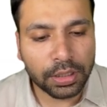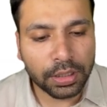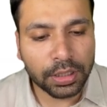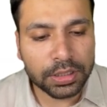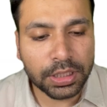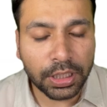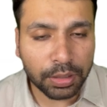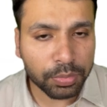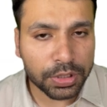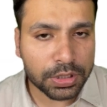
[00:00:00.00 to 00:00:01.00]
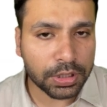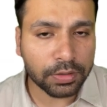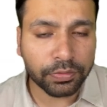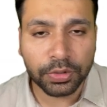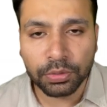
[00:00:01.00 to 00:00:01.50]
in
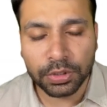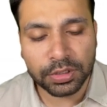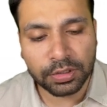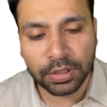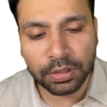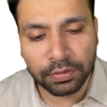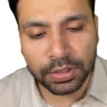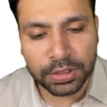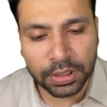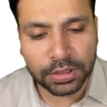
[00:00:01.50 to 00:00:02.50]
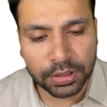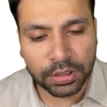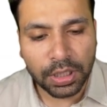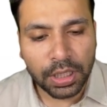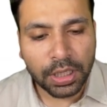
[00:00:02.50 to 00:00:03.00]
CTPC if we do liver
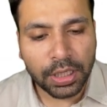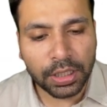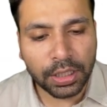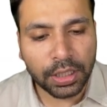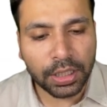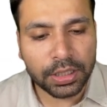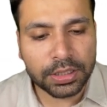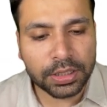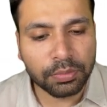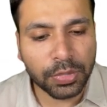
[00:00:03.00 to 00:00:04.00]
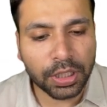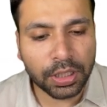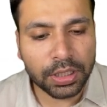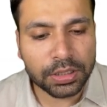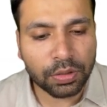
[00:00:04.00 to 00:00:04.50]
resection. In A, it's
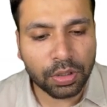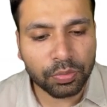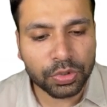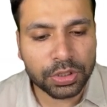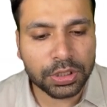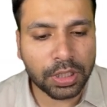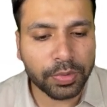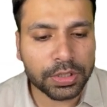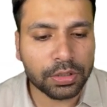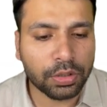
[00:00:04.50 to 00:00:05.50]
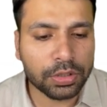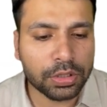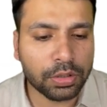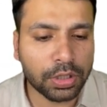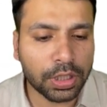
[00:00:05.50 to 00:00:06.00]
similar, it's almost same as a
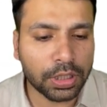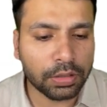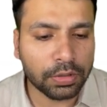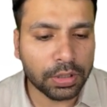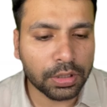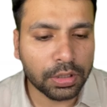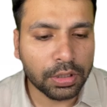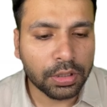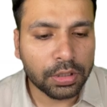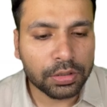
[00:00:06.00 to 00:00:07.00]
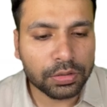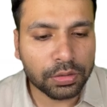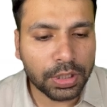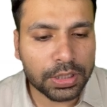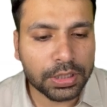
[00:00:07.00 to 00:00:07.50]
non-cirrhotic liver. So
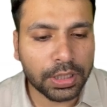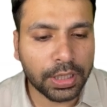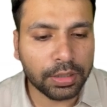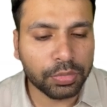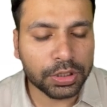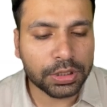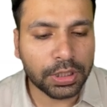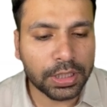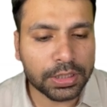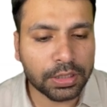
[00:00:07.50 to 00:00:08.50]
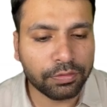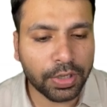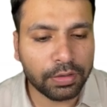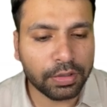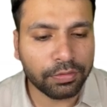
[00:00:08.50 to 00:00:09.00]
less than 10%, less than
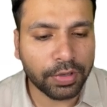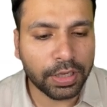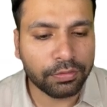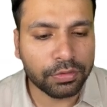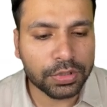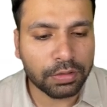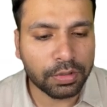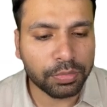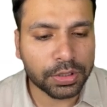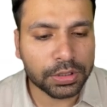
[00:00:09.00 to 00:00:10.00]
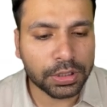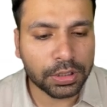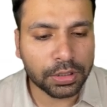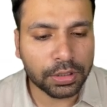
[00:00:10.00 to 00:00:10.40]
5, yeah, 5 to 7%.